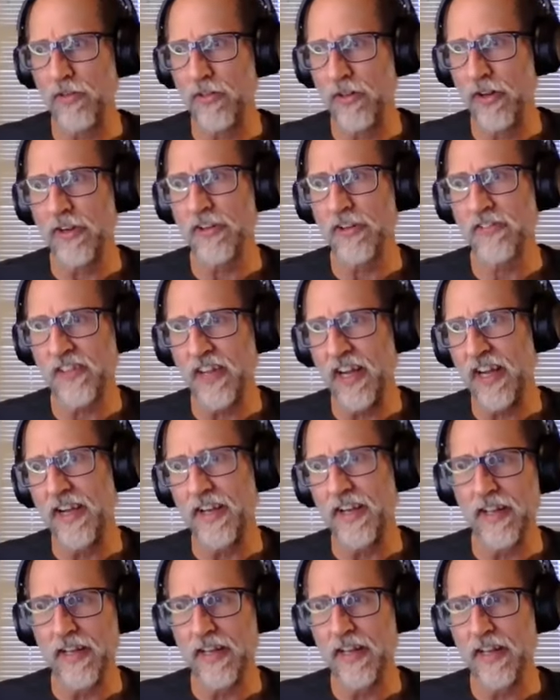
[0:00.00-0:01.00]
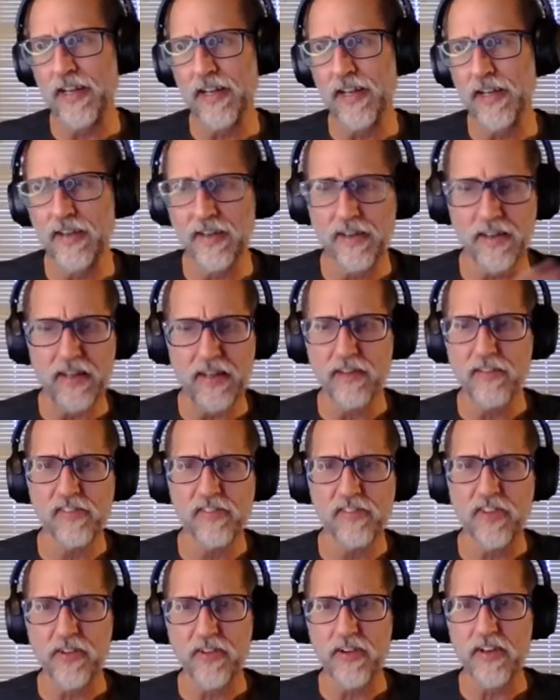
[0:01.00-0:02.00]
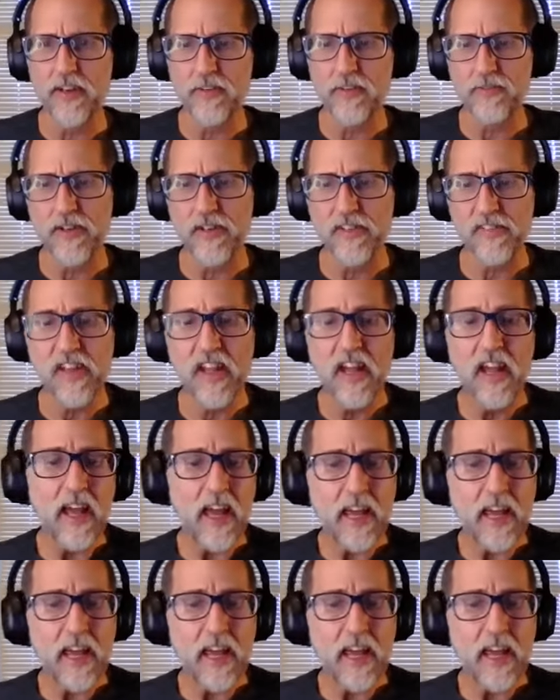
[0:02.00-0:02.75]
on our side. And is there a difference?